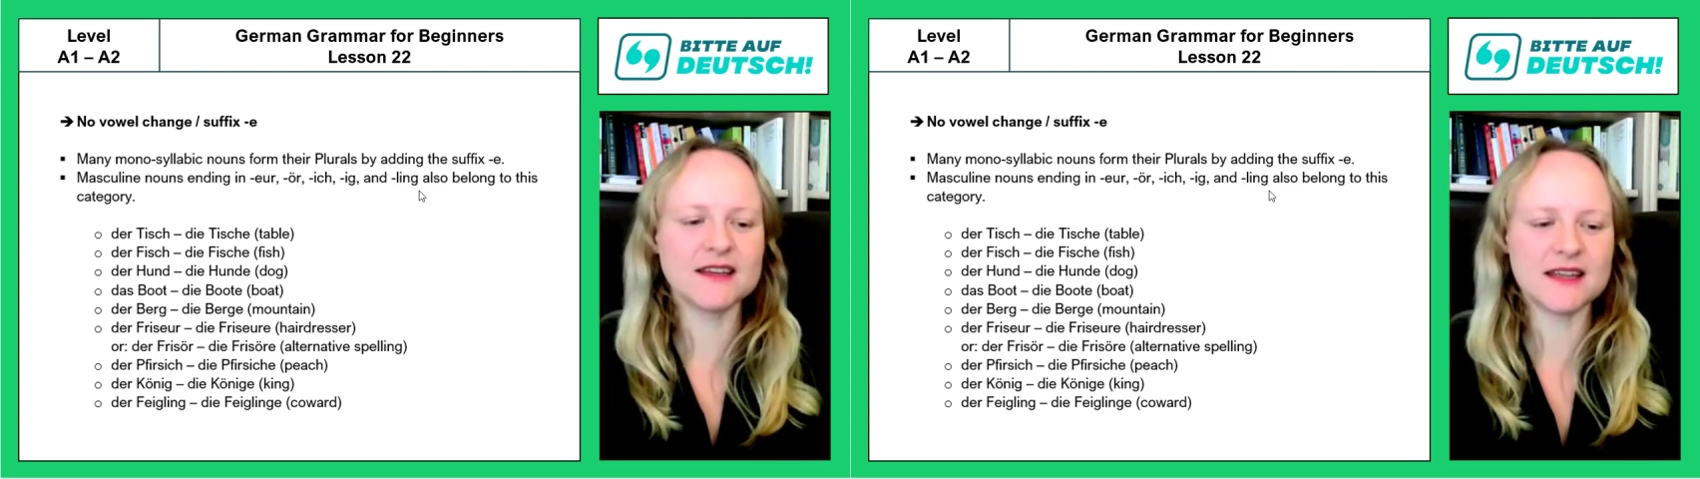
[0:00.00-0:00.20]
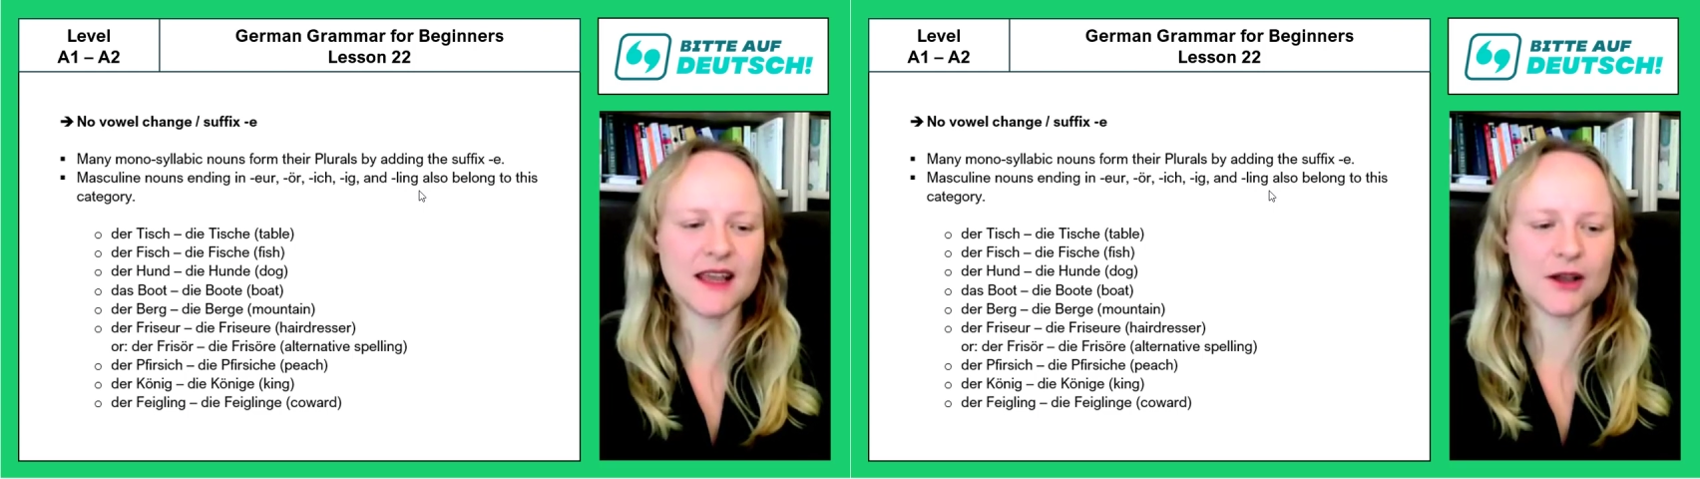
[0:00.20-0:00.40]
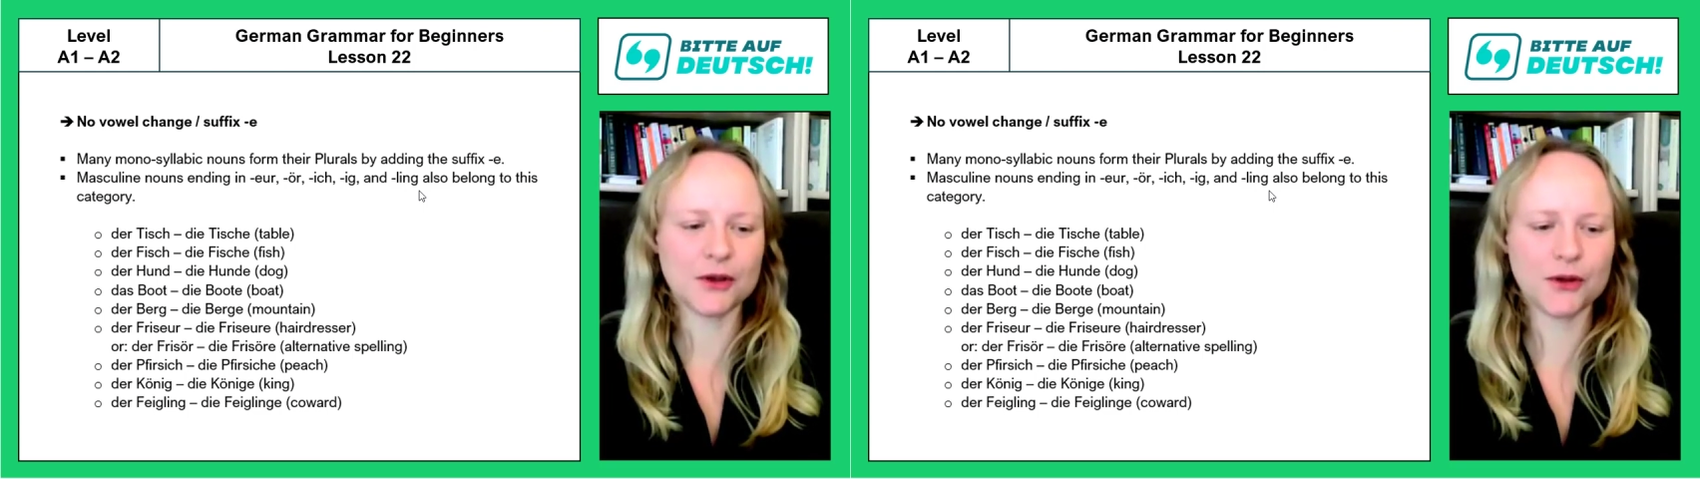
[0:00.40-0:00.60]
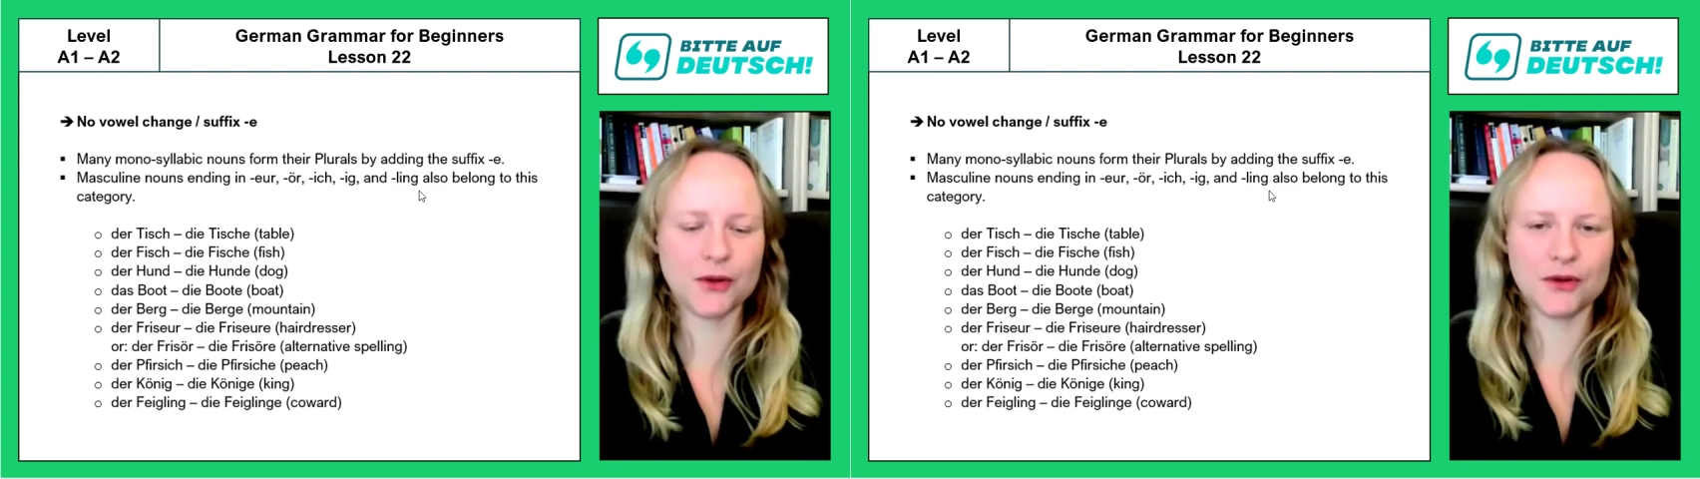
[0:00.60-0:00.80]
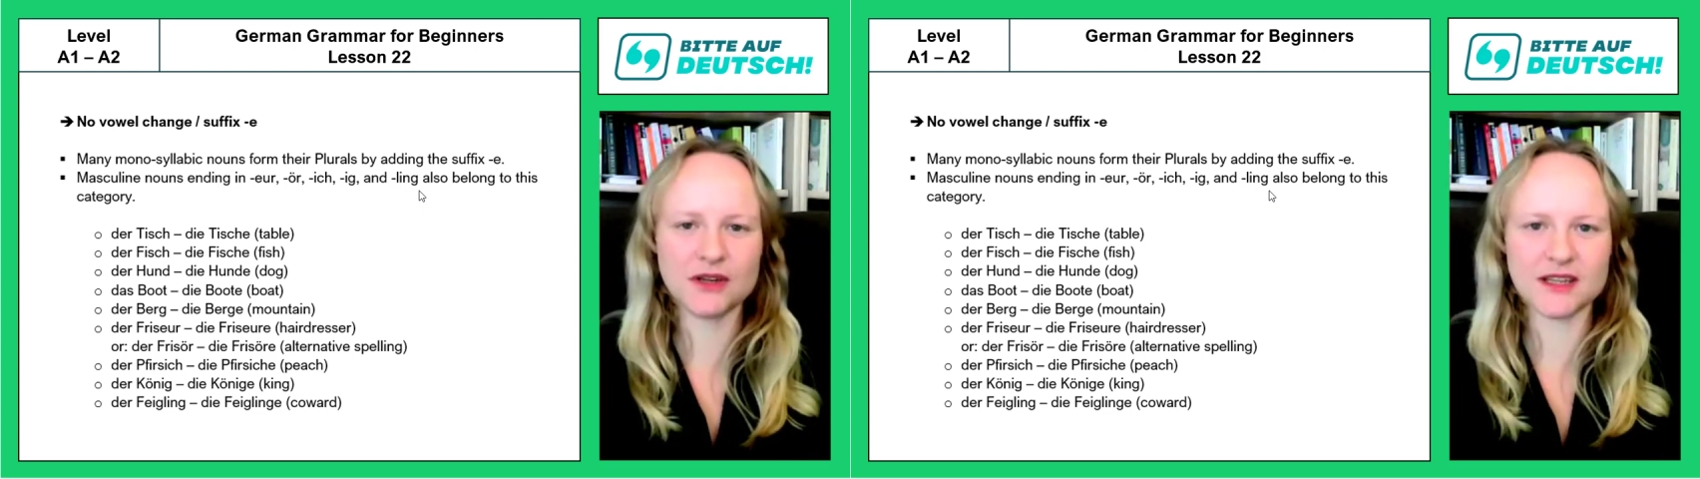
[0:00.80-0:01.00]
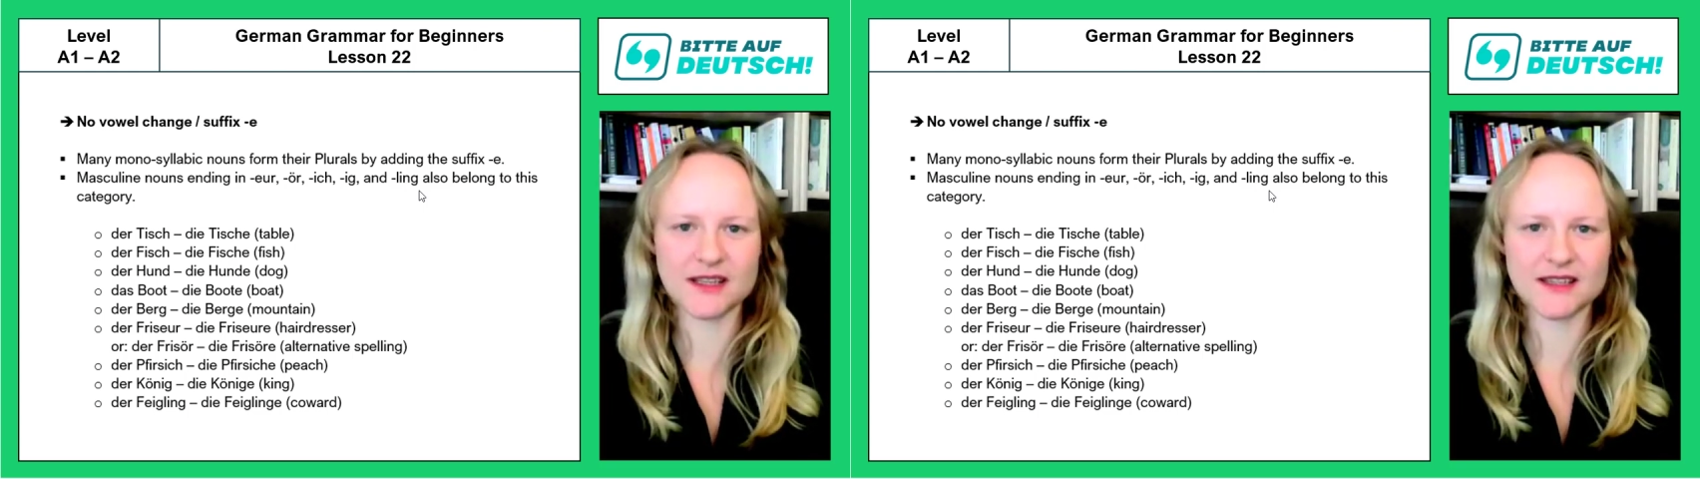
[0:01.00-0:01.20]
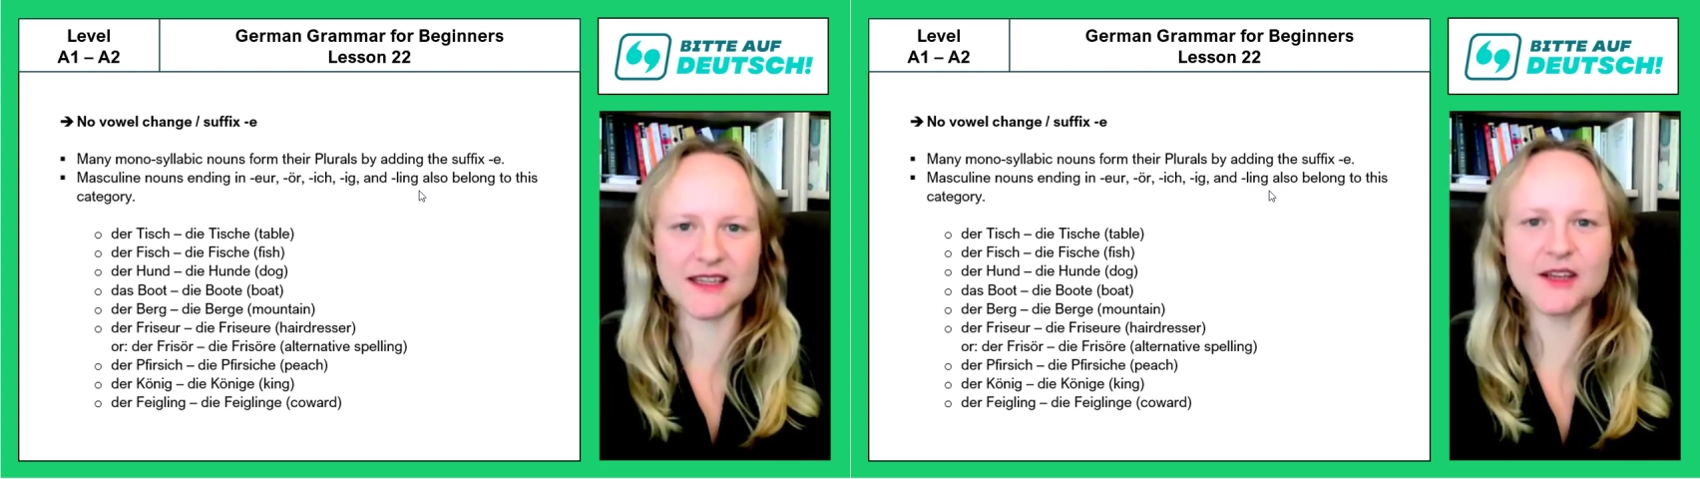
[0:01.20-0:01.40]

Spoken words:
Der König, die